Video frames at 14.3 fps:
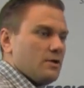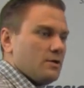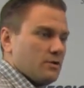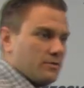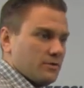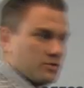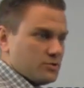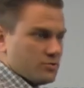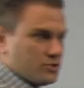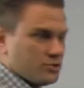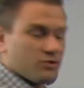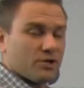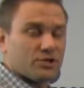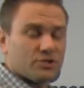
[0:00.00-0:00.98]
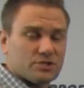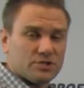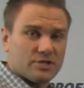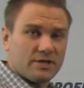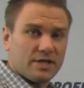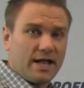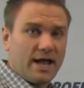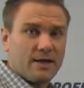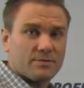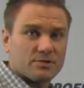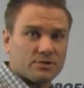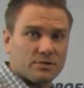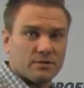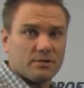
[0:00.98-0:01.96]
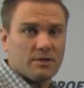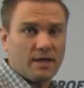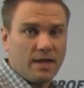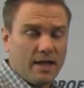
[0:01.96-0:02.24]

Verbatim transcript: there's restrictions in the capsule,